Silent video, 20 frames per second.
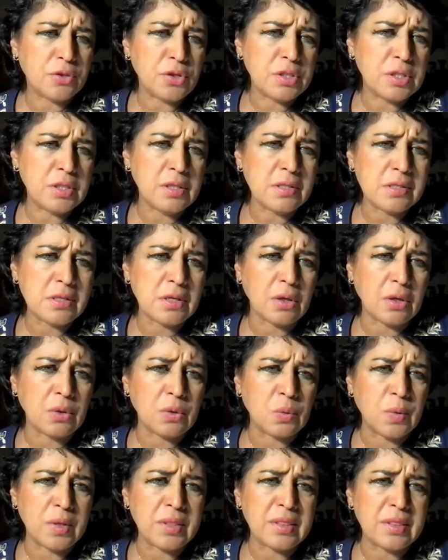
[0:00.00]
30 years ago,
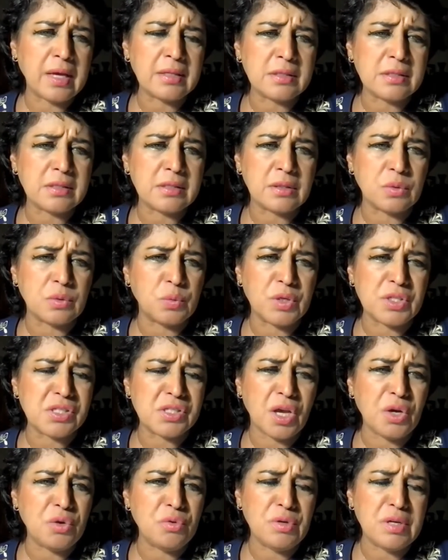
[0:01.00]
when that was
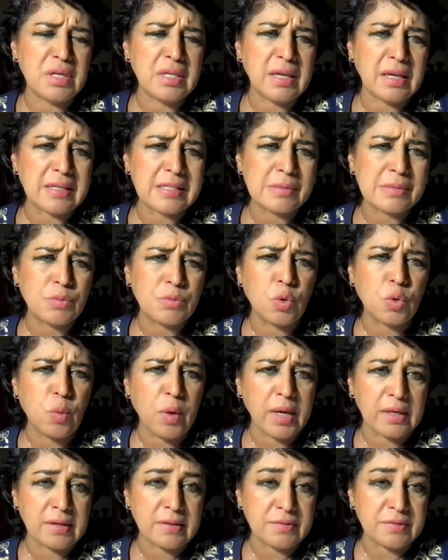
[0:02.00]
only a small
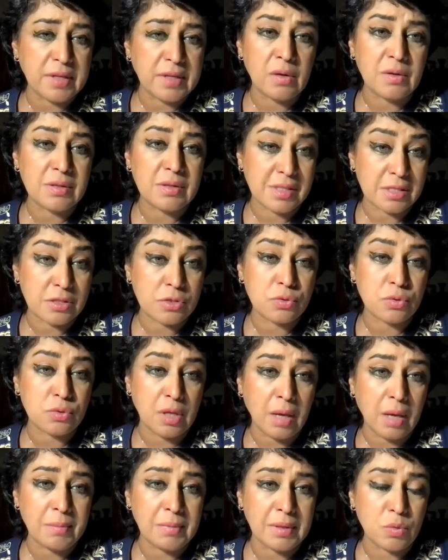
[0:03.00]
wave? Now it's a
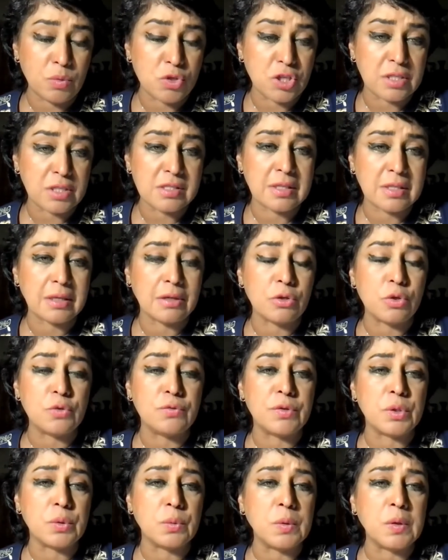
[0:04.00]
tsunami which has taken
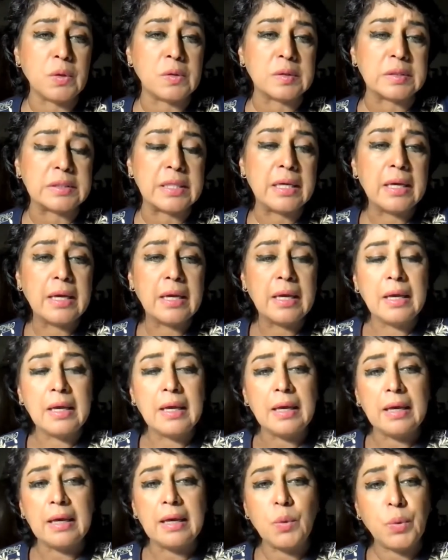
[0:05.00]
over the world.
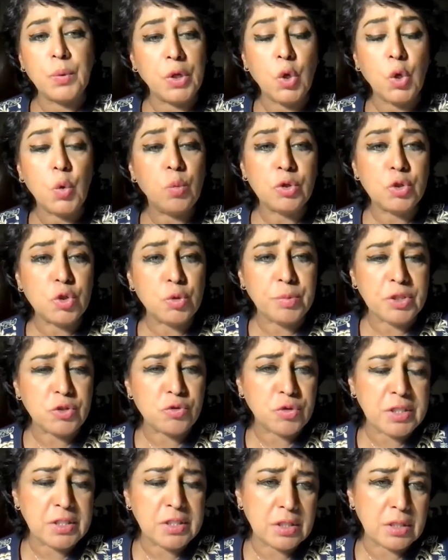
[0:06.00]
We all want to be
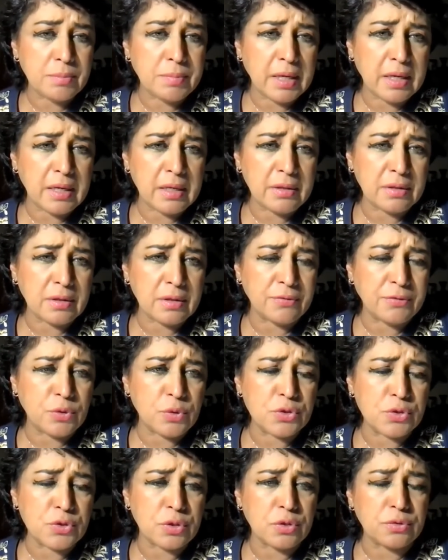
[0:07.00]
treated by, of
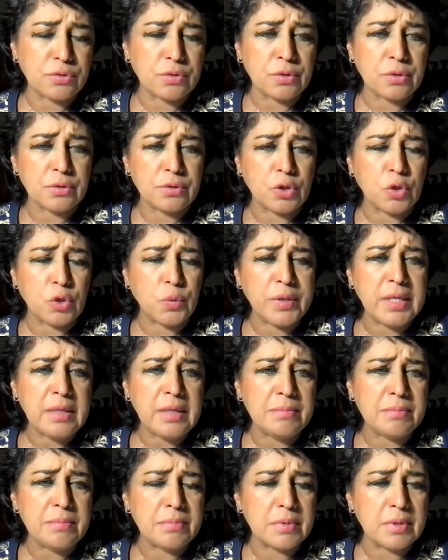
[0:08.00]
course, the
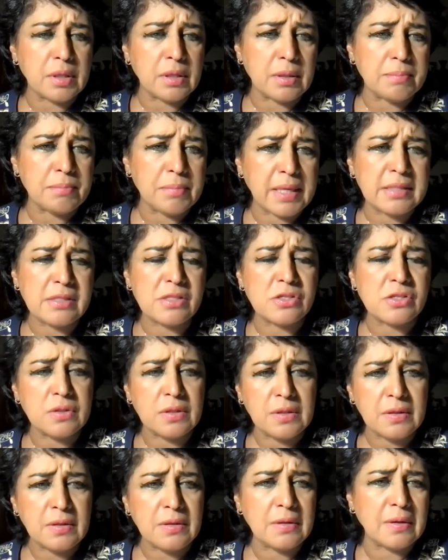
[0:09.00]
green
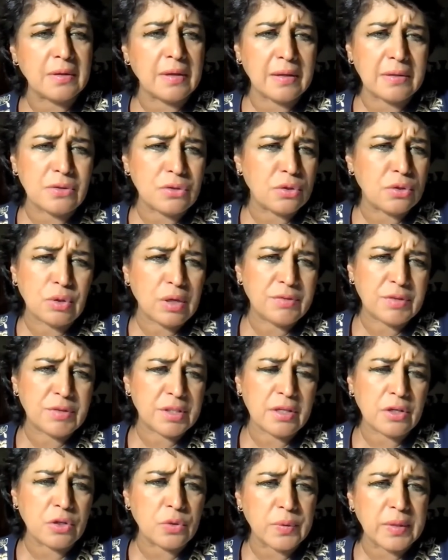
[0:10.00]
medicine and
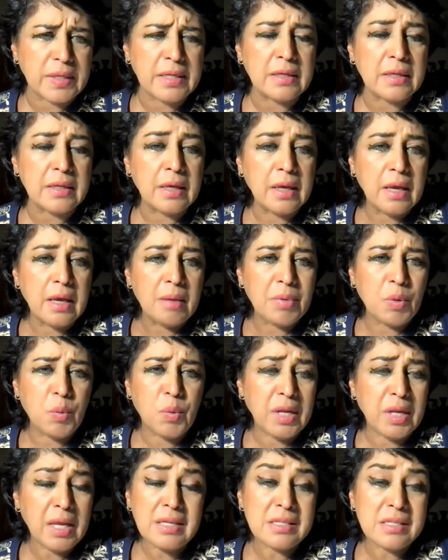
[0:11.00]
everything green. But
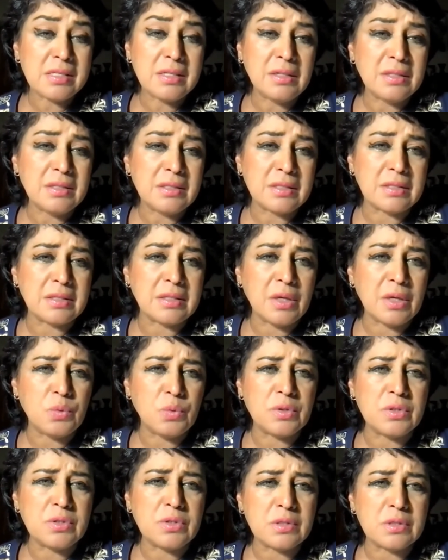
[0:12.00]
when I started, it
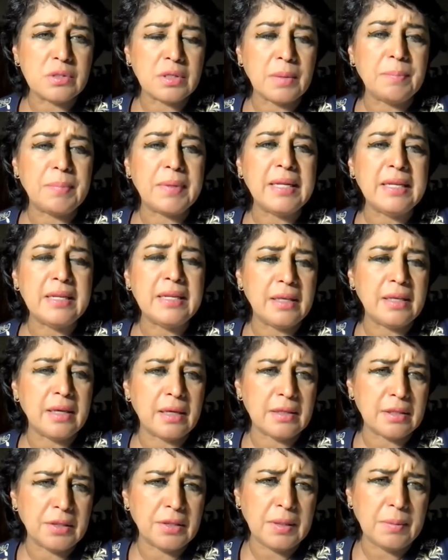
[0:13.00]
was completely
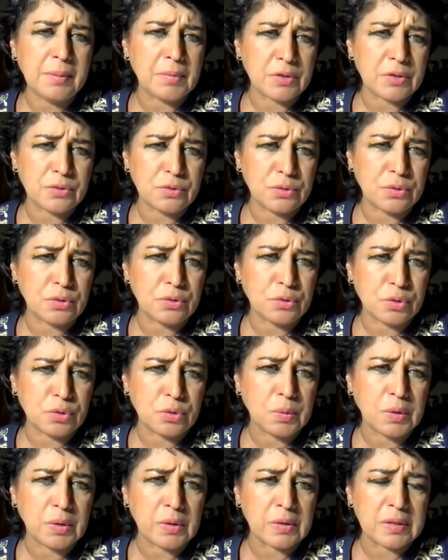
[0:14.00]
anathema to
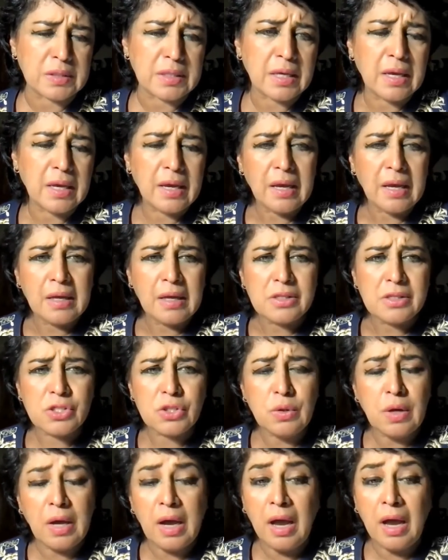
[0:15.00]
the world.
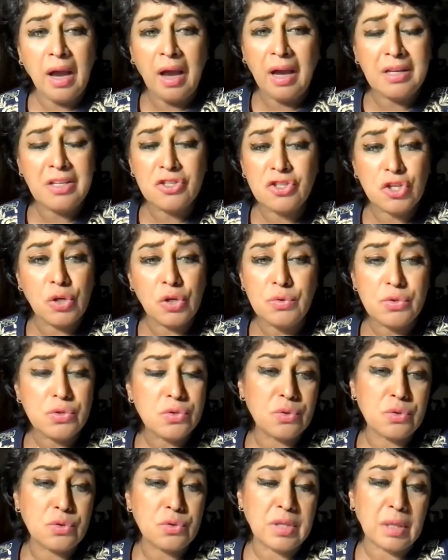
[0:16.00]
So I chose
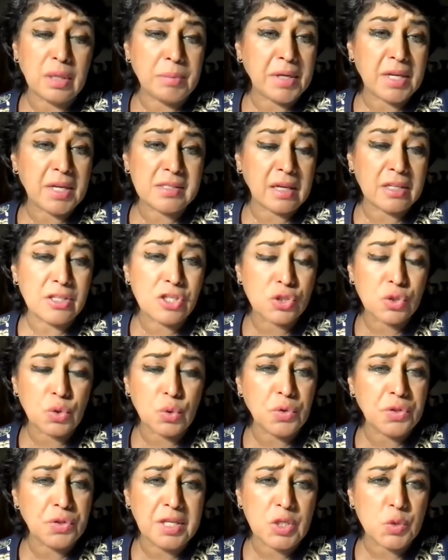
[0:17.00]
to do that because I
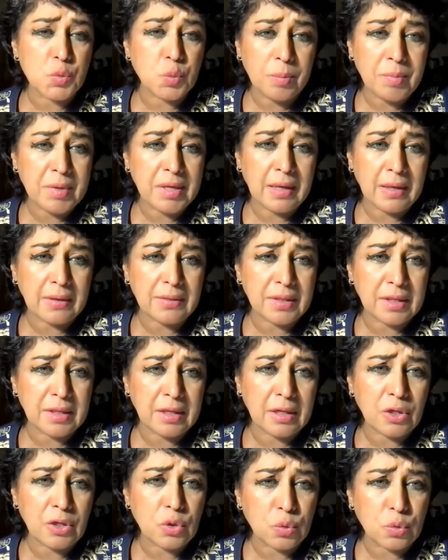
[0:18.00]
saw these women out
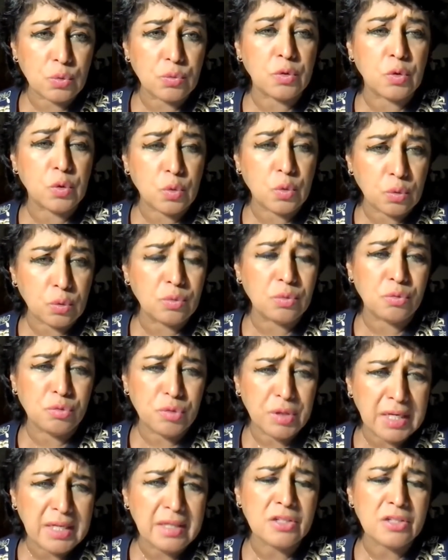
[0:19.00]
there who
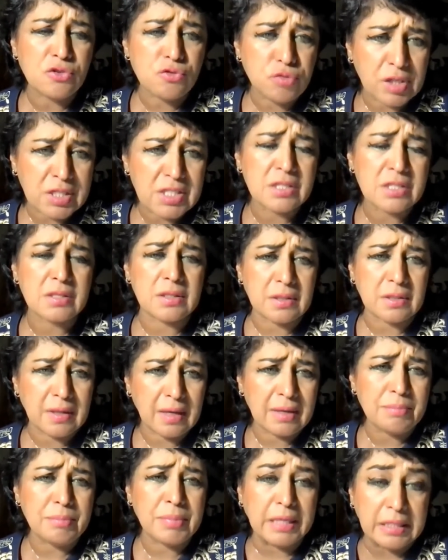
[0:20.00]
really trusted
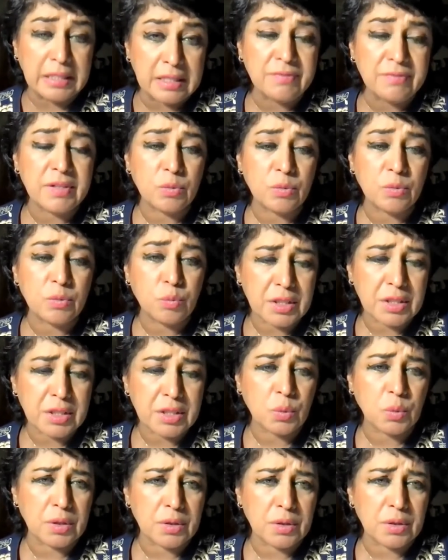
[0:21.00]
and believed in what
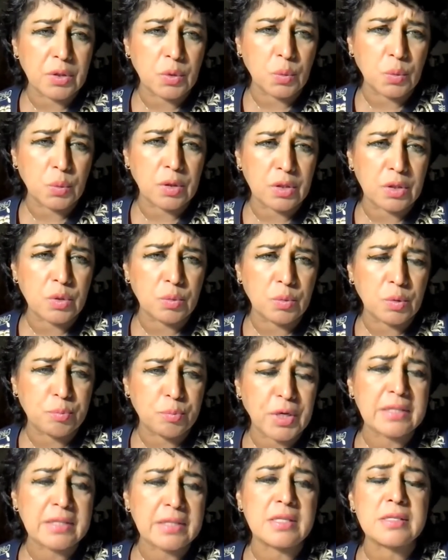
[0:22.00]
they were
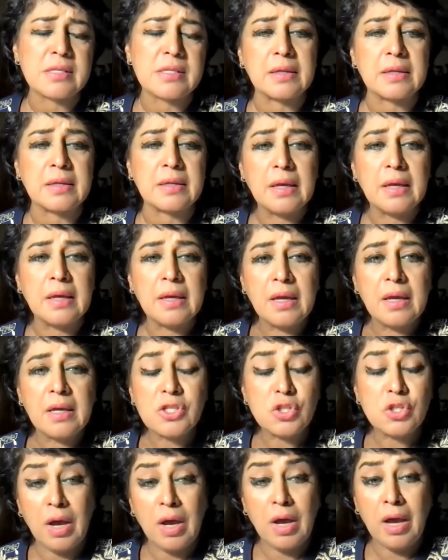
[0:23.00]
practicing.
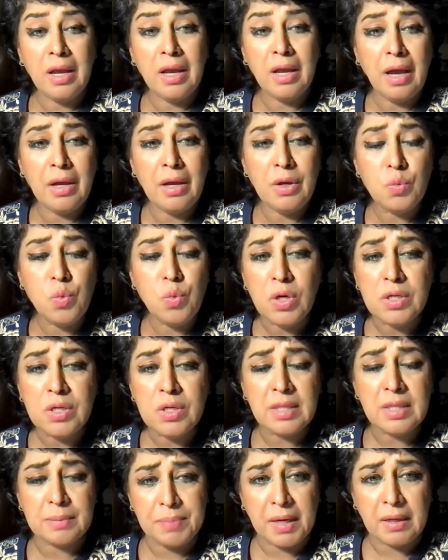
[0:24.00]
So I
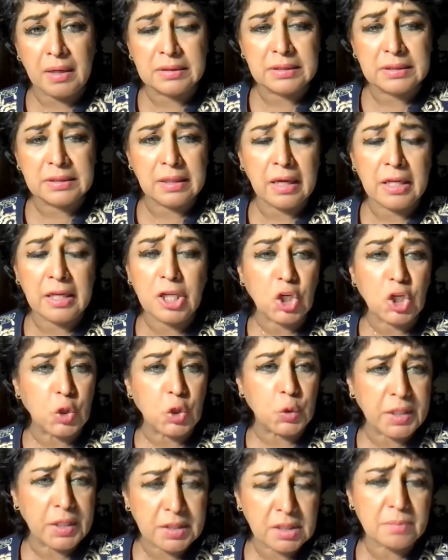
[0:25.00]
walked that path. I
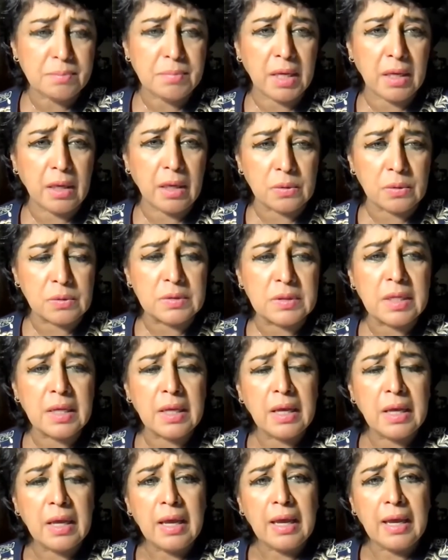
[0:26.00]
created my own.
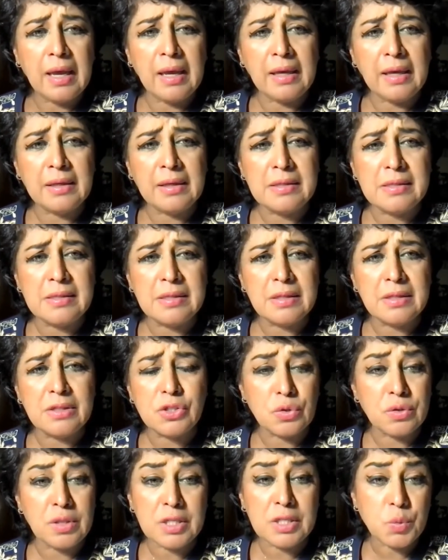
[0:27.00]
And
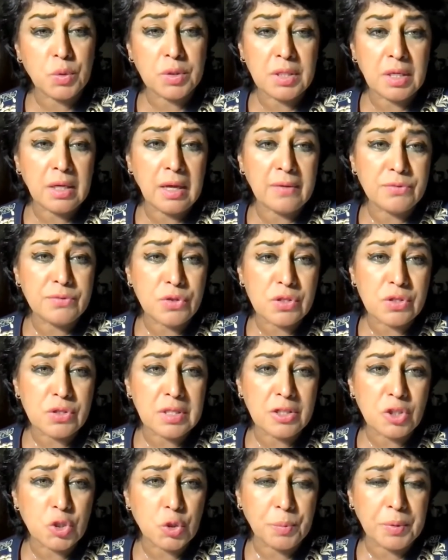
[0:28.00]
so that's what I have to
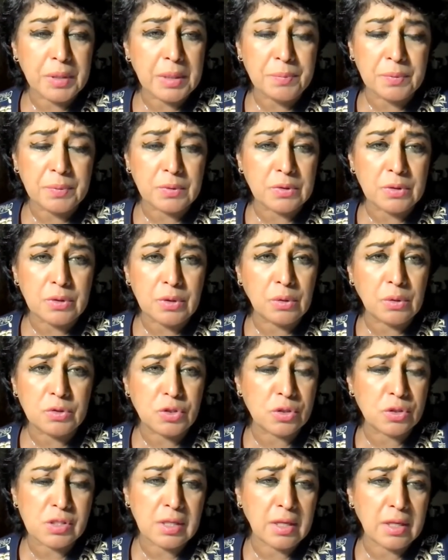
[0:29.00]
say to people,
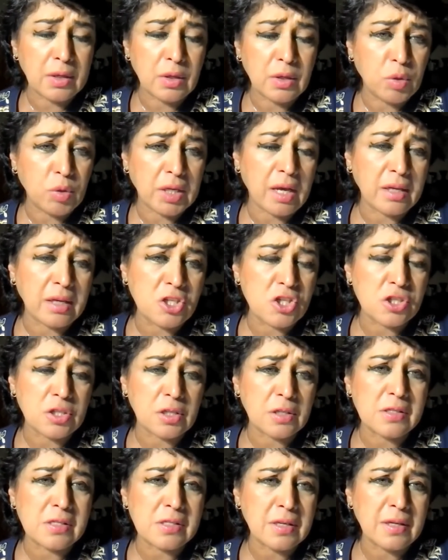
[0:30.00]
just like what
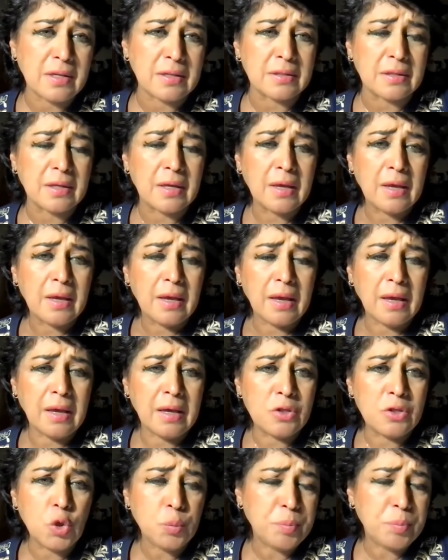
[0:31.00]
Einstein said,
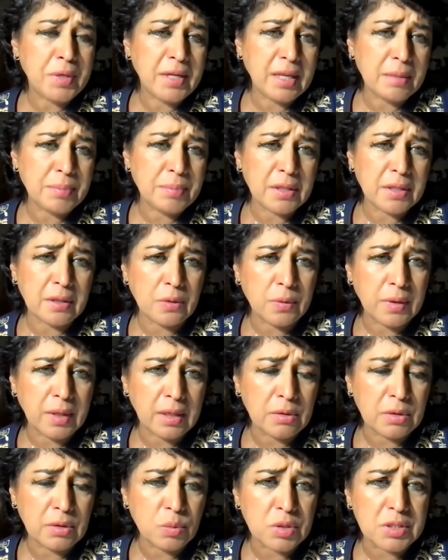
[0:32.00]
don't be led by the
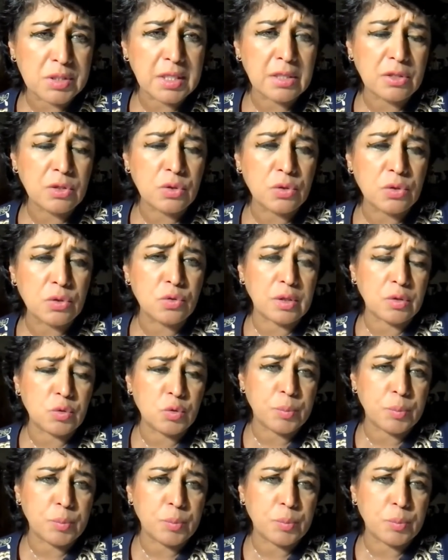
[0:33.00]
crowd. It will take you to